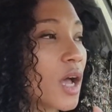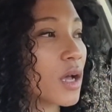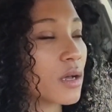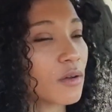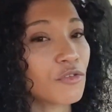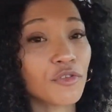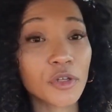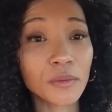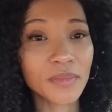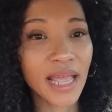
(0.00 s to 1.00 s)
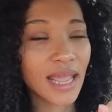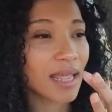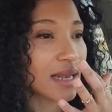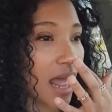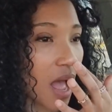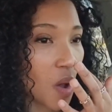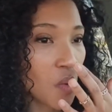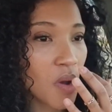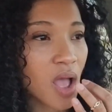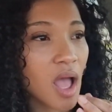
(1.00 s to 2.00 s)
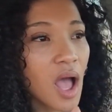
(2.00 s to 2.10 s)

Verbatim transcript: uh, a film day now